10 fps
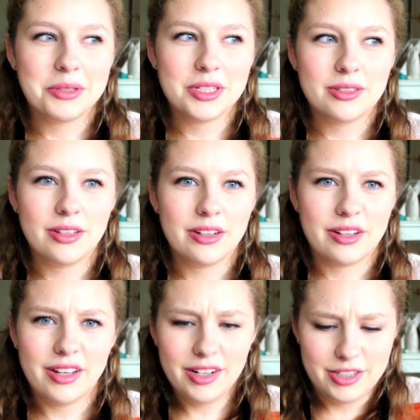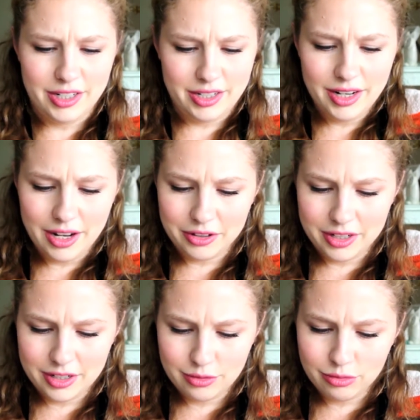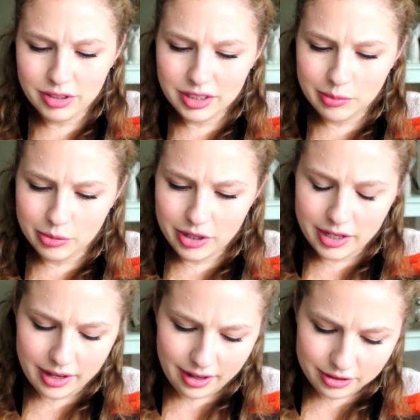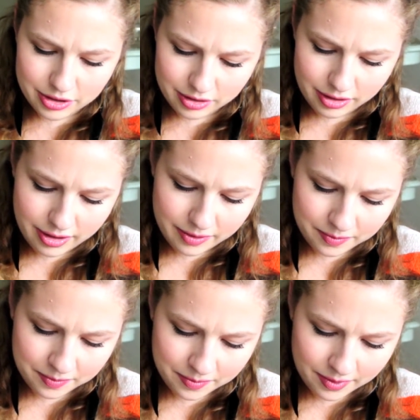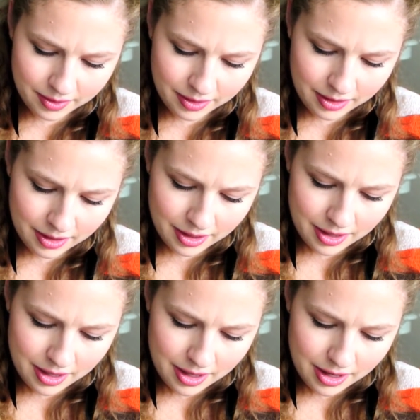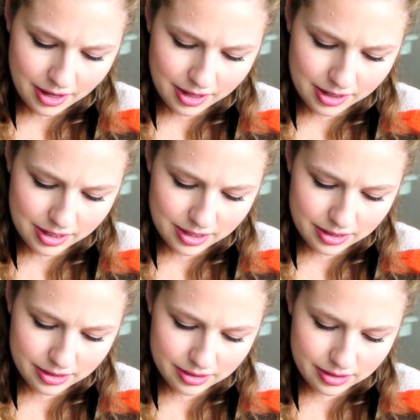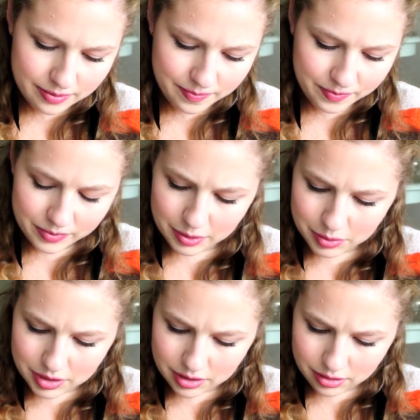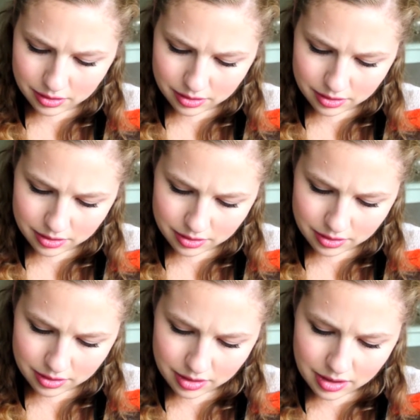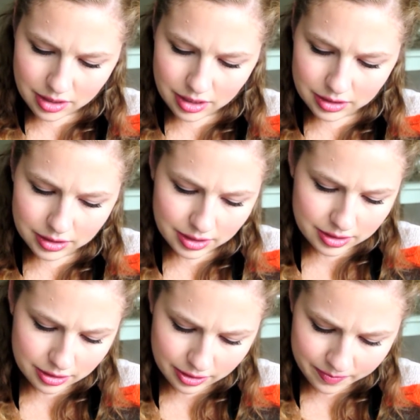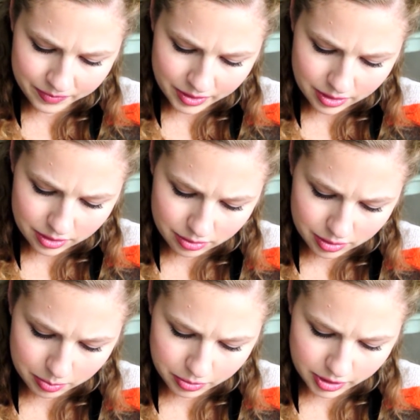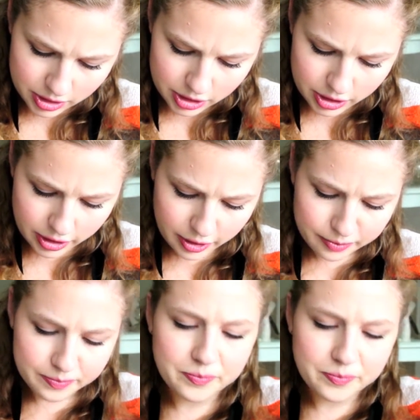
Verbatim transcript: just like, I gotta check it out, and it's really pretty, actually. It is, what's the, a luster. So it's pretty sheer,